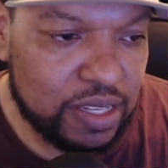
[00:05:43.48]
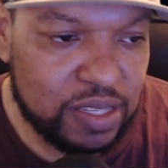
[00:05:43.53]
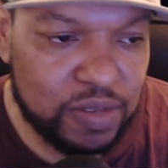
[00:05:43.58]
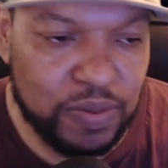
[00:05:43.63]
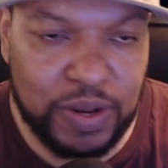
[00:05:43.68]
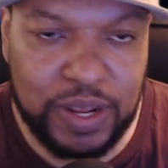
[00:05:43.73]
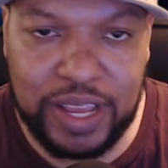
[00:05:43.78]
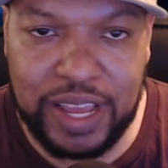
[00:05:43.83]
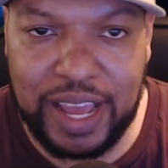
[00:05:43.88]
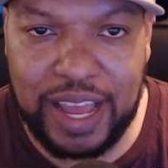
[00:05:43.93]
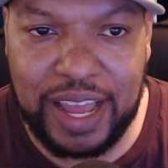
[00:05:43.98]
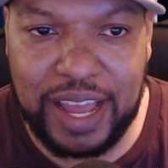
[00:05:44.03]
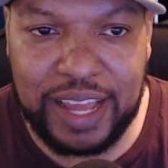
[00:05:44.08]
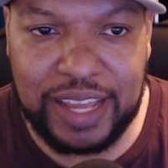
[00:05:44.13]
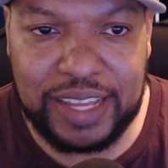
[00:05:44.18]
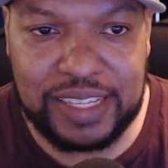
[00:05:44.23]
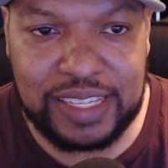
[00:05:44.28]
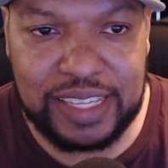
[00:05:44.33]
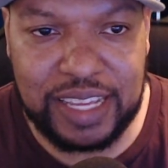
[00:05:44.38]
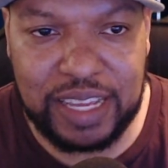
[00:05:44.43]
So what do you
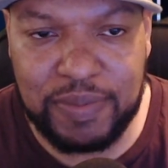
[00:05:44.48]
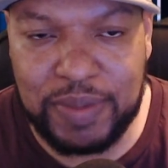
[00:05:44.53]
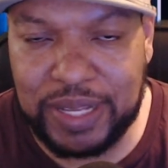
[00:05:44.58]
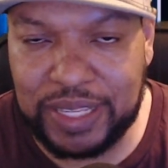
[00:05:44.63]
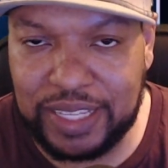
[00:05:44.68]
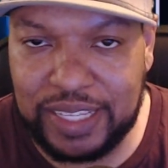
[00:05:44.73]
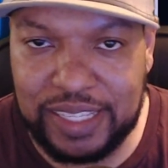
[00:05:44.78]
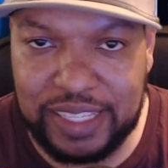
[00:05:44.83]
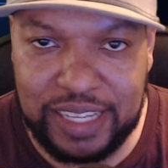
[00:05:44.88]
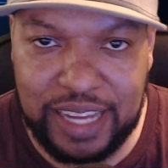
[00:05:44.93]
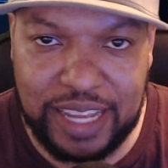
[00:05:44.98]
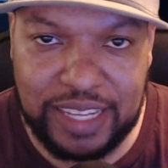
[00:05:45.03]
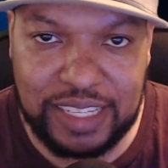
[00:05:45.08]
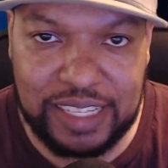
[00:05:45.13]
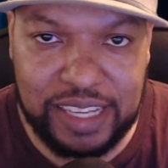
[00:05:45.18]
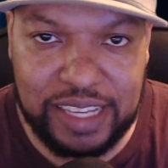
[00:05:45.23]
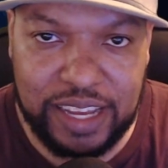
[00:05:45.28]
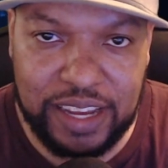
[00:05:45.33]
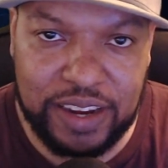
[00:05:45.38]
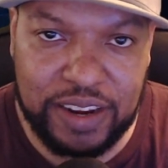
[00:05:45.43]
guys think about these
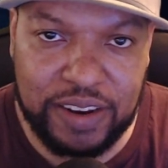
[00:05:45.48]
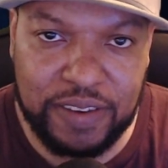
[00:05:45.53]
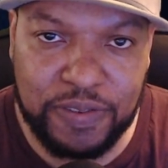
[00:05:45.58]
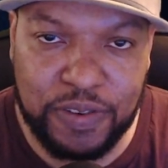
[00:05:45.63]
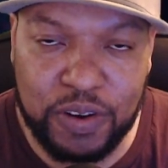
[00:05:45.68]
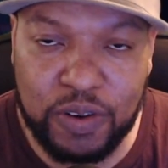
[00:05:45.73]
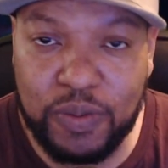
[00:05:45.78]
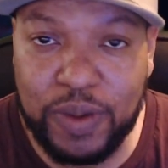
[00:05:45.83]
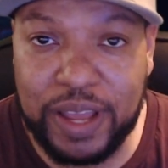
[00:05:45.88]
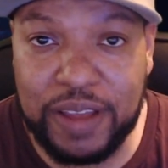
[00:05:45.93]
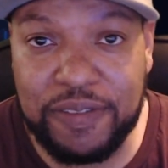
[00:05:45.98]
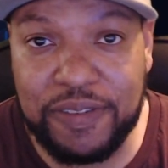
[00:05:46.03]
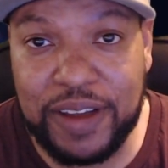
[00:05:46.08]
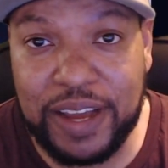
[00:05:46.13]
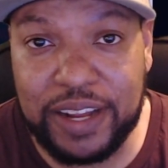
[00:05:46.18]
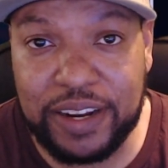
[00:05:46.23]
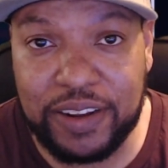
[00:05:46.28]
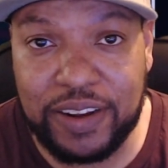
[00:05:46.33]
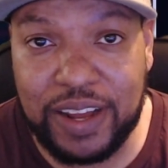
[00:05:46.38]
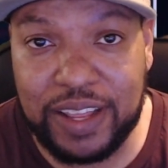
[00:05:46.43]
changes here for
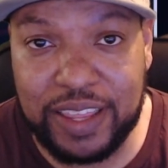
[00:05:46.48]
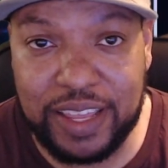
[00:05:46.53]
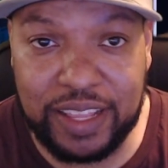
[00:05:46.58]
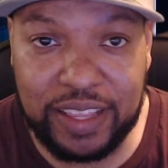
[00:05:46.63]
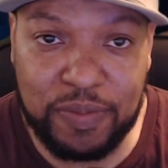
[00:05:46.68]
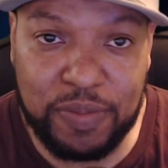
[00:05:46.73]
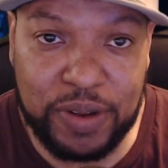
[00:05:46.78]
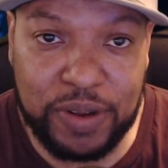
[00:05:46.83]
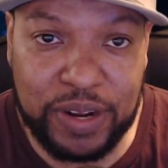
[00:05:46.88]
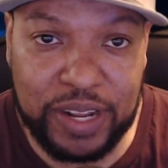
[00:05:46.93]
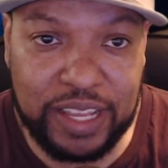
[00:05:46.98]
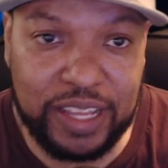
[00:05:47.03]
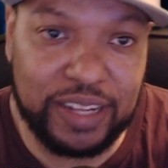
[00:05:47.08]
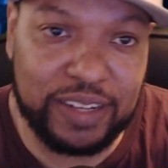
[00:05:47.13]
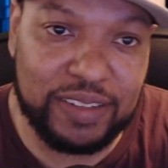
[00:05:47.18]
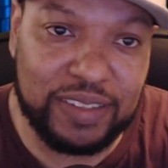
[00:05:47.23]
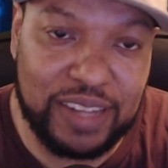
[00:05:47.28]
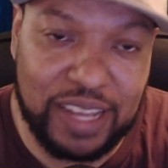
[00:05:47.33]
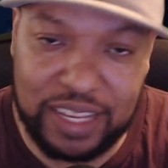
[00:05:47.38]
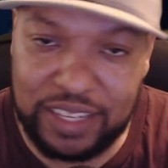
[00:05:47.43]
Wayfinder? I think they're pretty
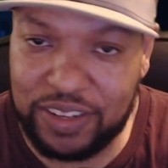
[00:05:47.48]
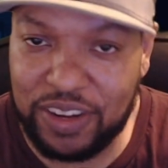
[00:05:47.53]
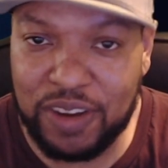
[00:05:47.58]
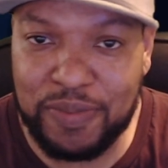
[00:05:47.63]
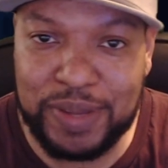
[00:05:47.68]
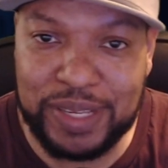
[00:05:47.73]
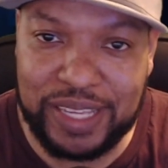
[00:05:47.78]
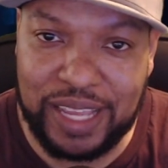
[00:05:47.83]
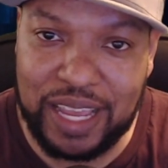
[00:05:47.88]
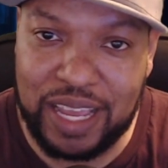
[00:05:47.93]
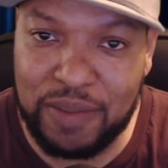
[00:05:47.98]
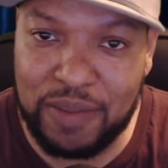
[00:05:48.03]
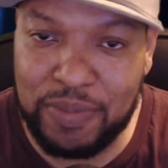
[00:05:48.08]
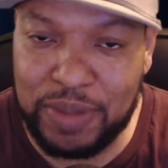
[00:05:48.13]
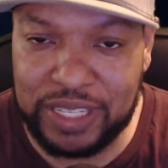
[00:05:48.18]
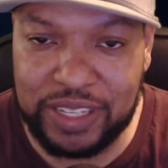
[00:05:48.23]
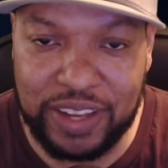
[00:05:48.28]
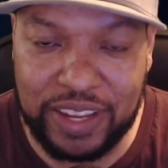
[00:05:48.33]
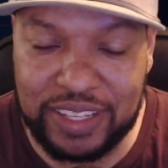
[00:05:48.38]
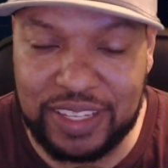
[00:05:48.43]
good, as you heard me say a
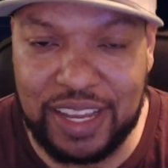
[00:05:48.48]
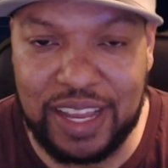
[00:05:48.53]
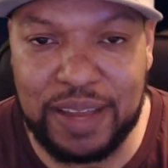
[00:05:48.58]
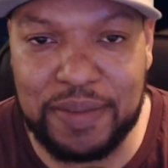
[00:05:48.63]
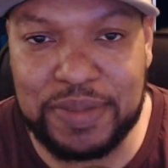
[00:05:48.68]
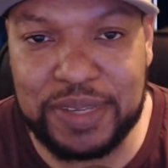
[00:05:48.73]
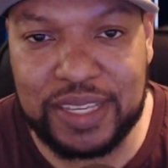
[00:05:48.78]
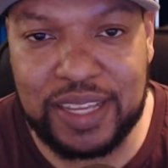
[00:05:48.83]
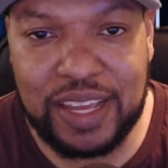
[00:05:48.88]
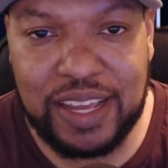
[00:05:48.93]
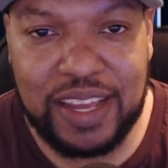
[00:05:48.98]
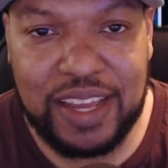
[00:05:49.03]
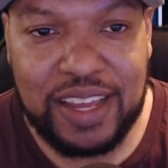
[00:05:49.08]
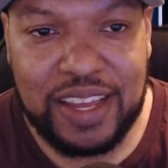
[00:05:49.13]
bajillion times.